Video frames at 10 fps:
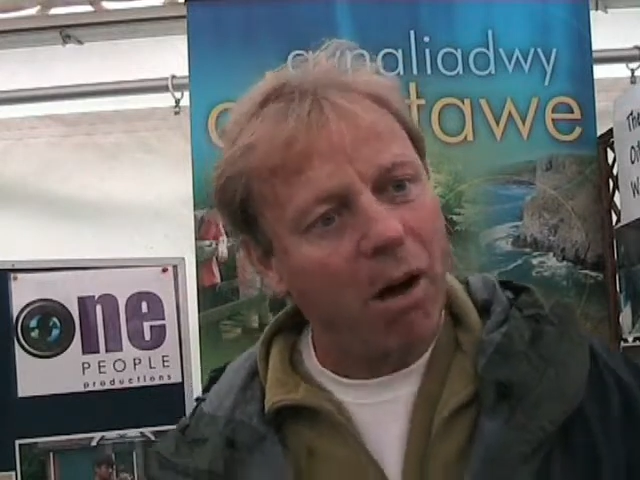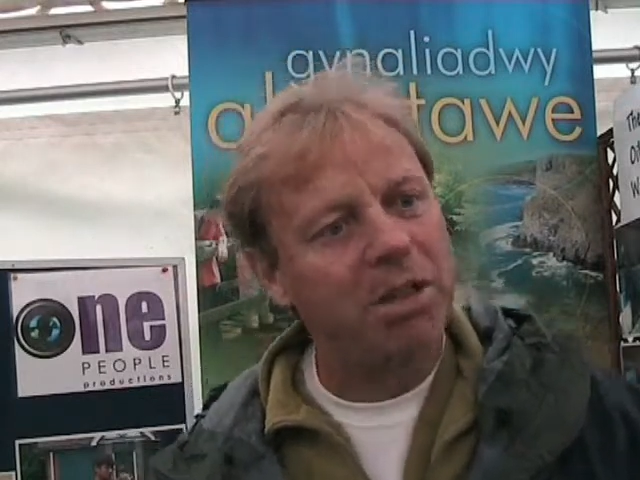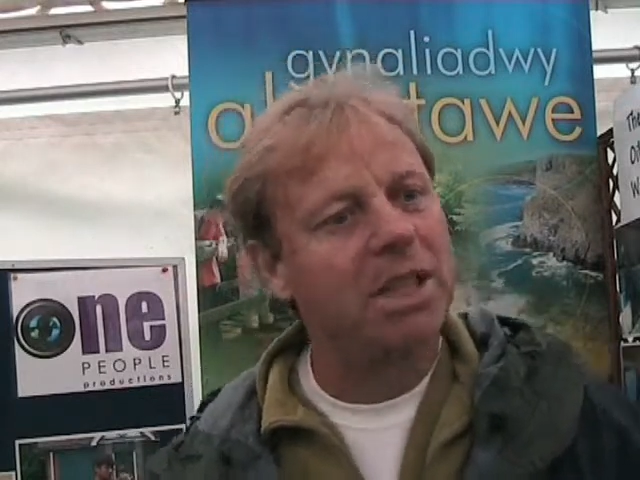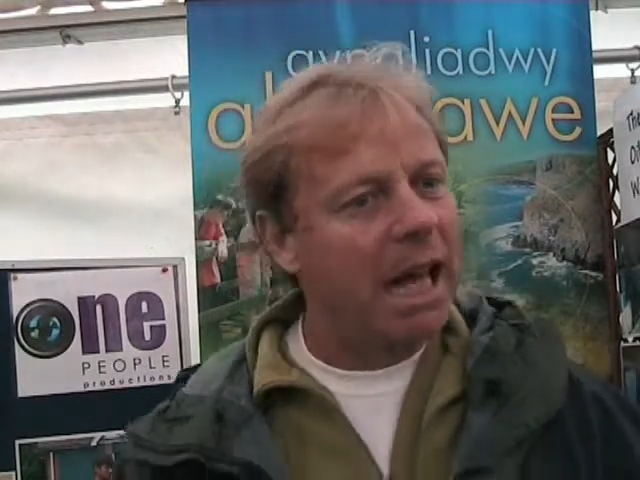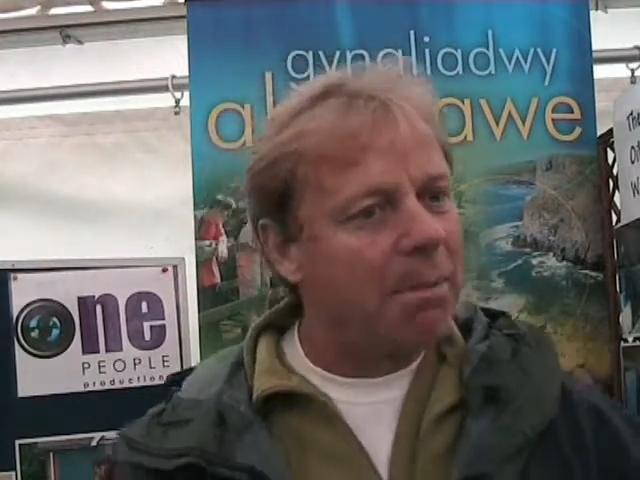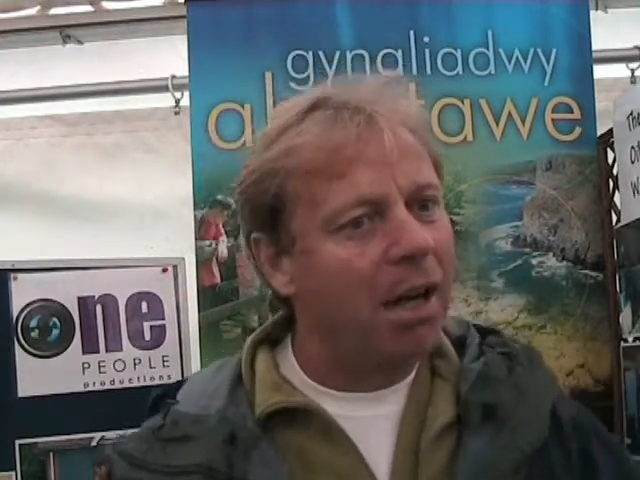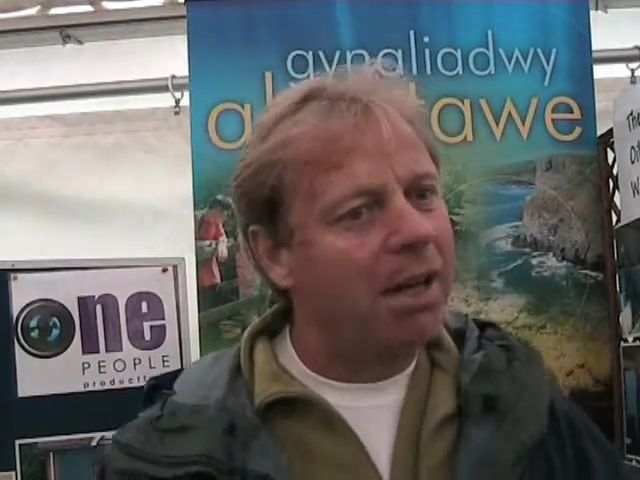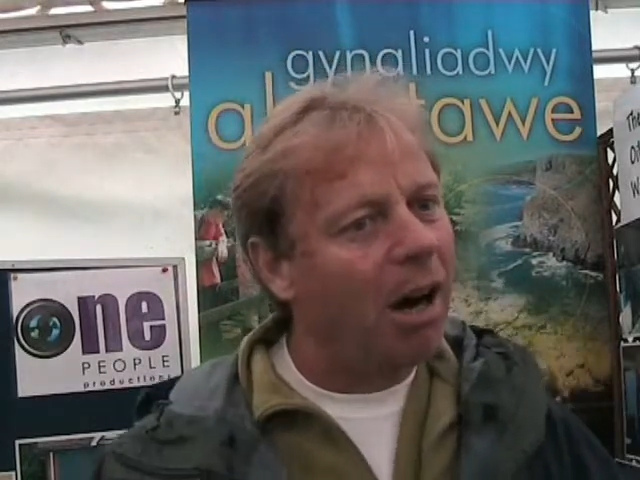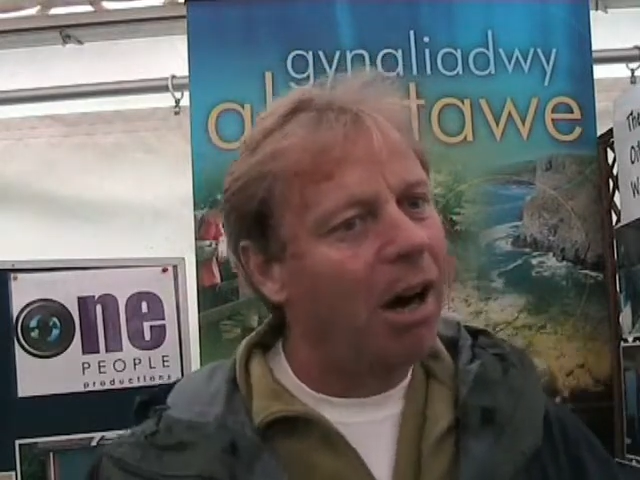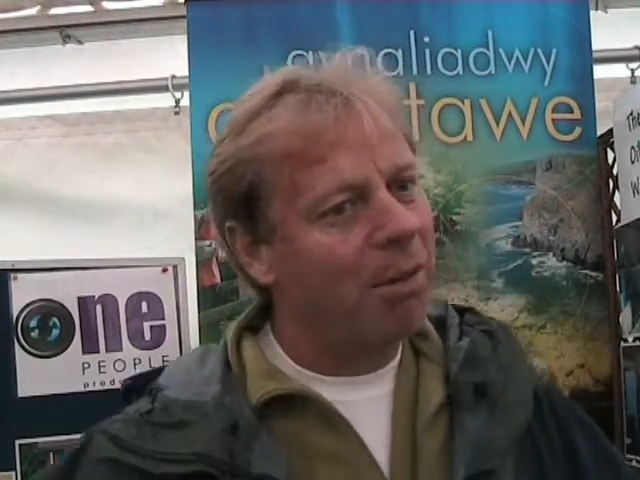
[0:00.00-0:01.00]
I'll just get my
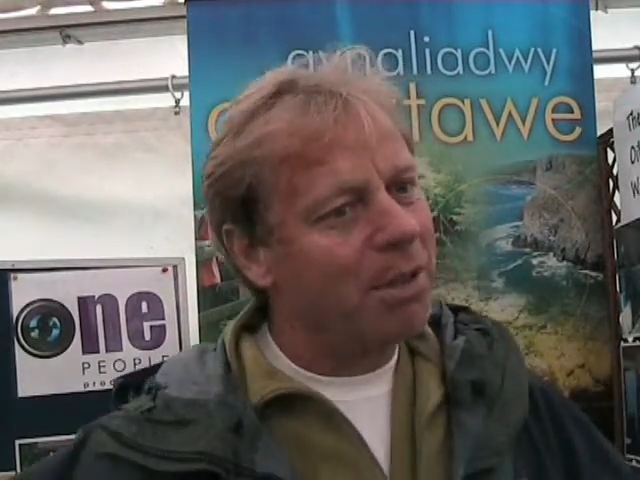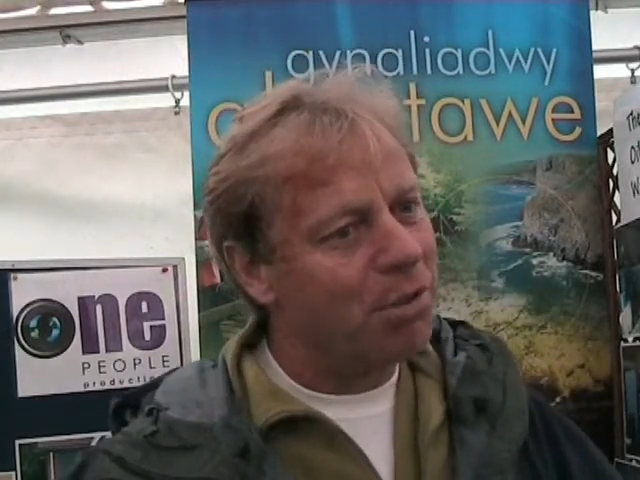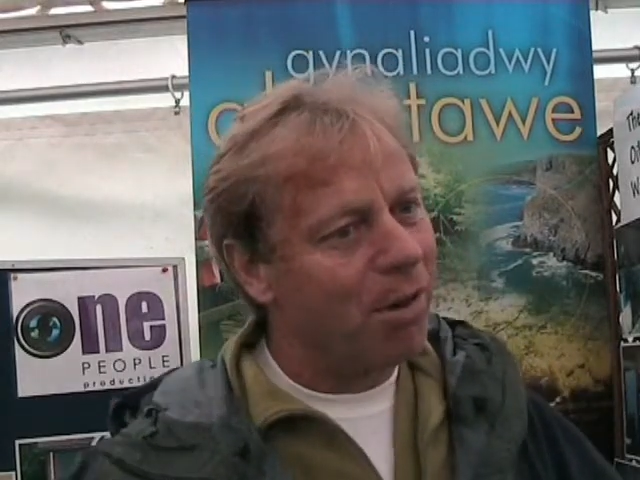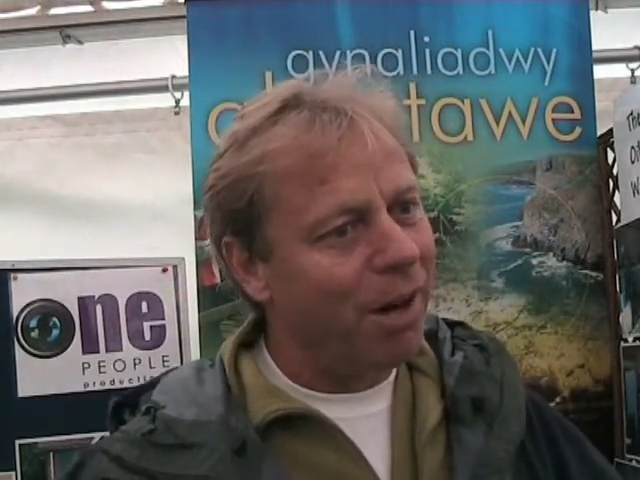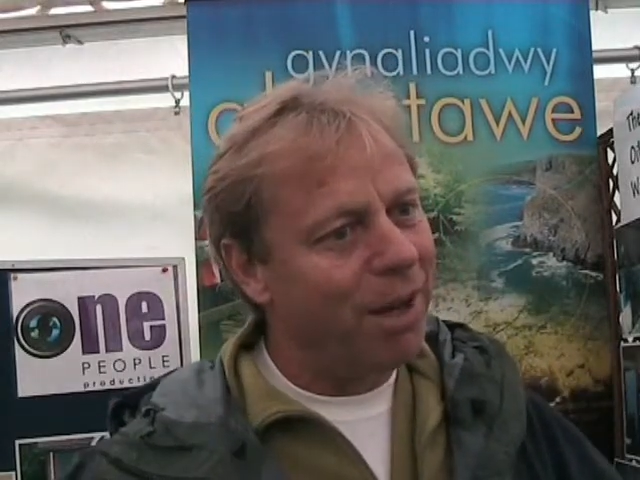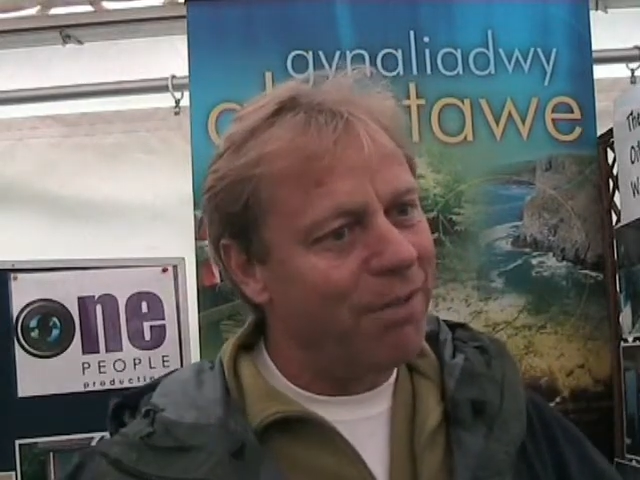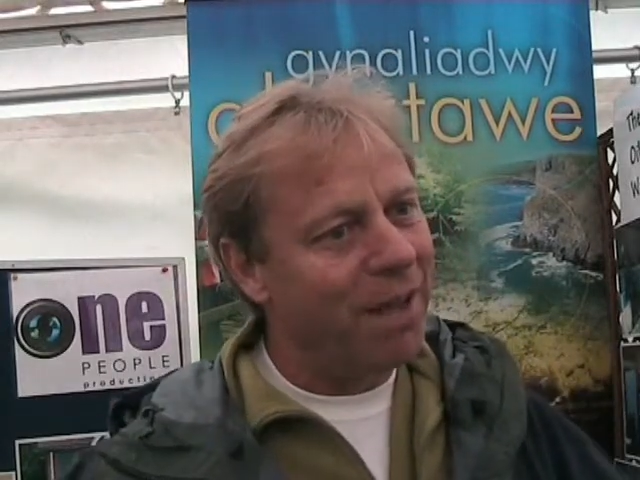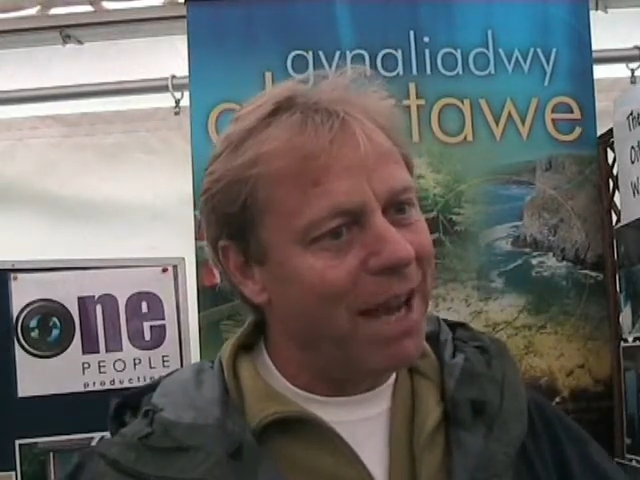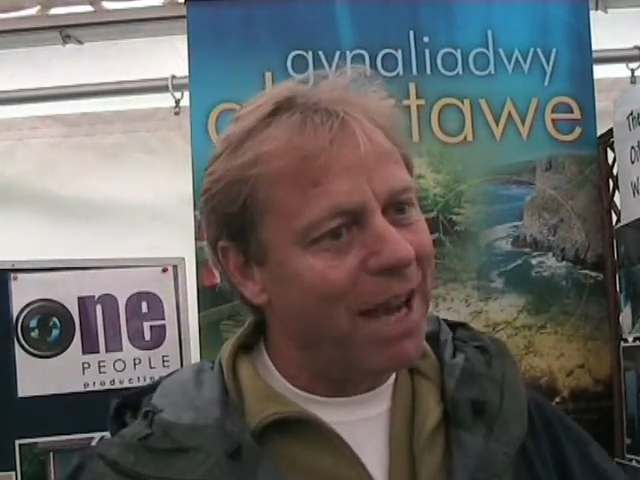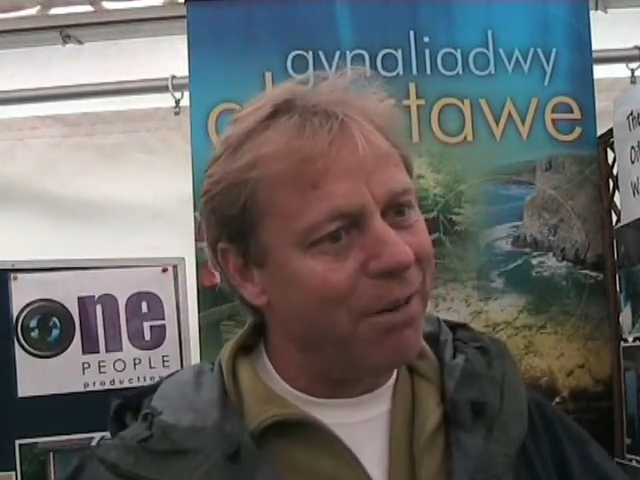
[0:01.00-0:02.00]
car and drive
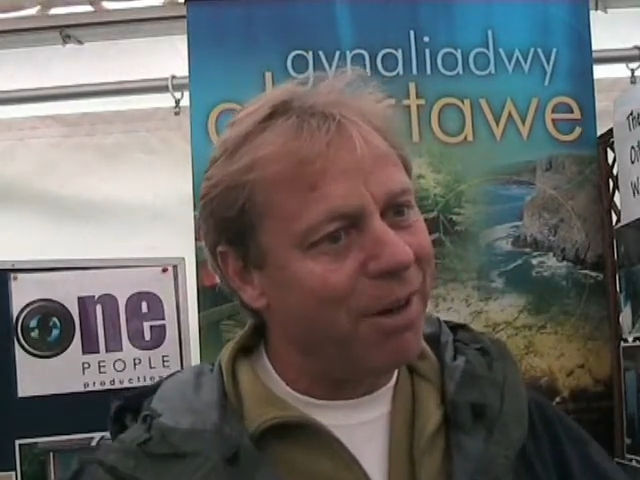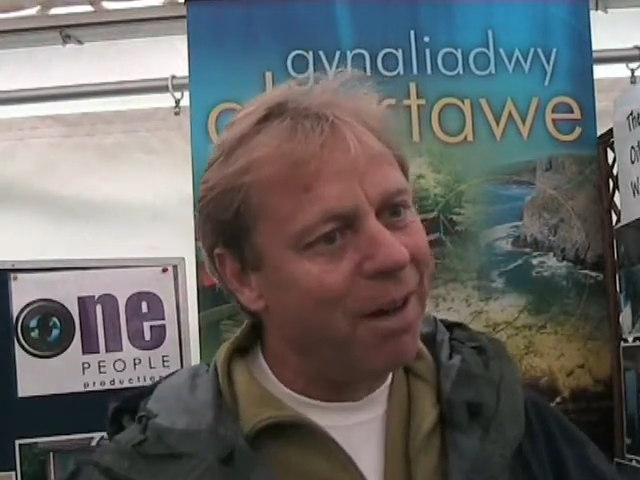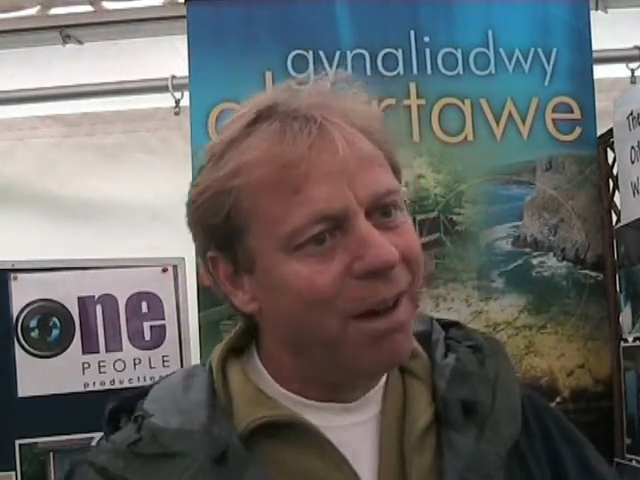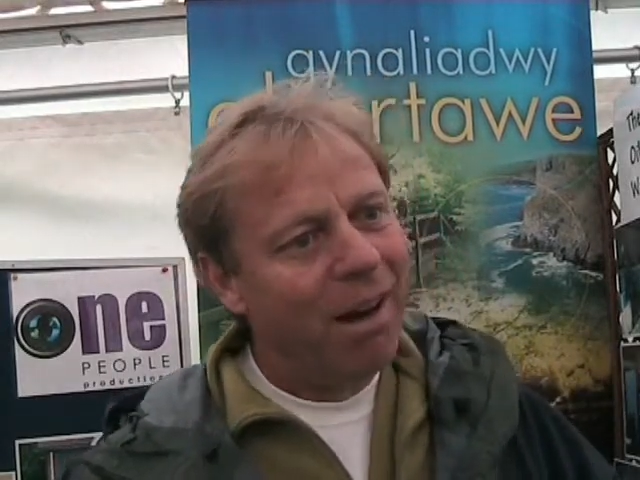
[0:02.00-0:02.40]
there, and